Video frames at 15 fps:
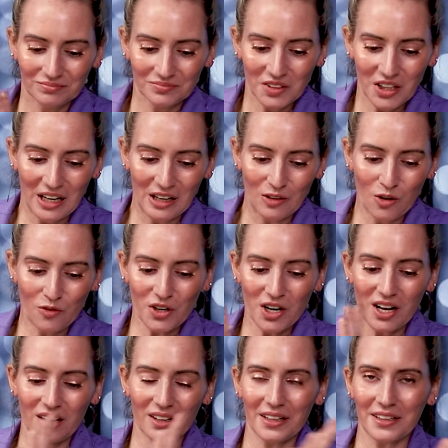yeah,
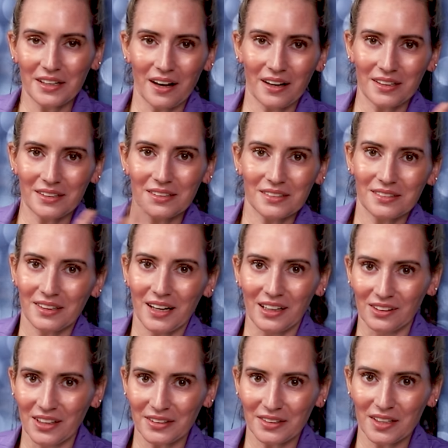overall I, I
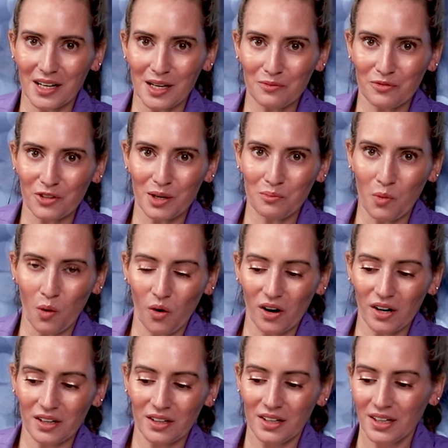I like the I'm from
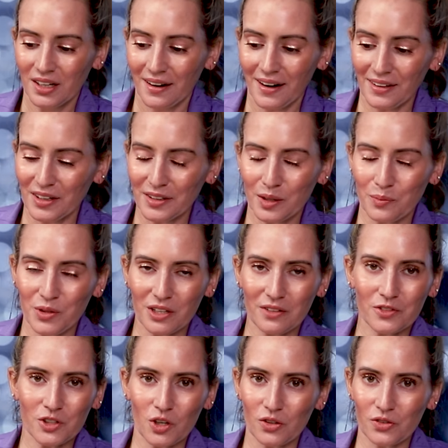more. I like the beat
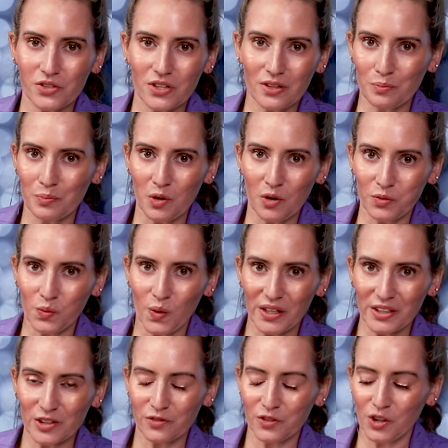of Joseon. They're both
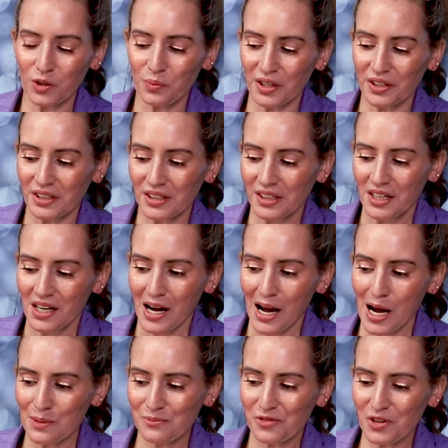wonderful, but
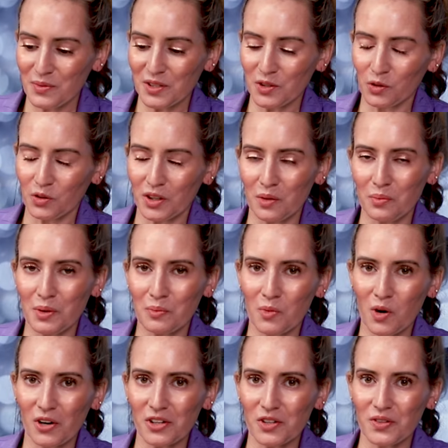I'm from is a little bit
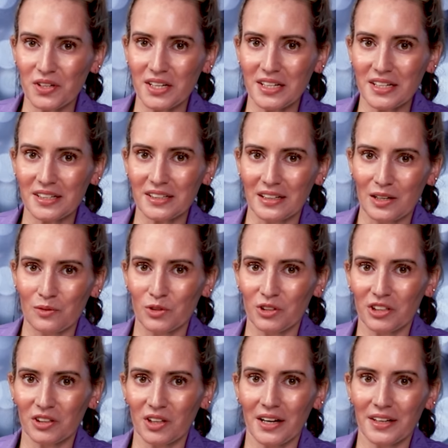more unique, and I
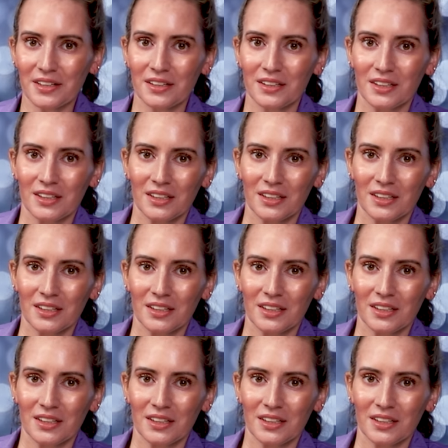really like.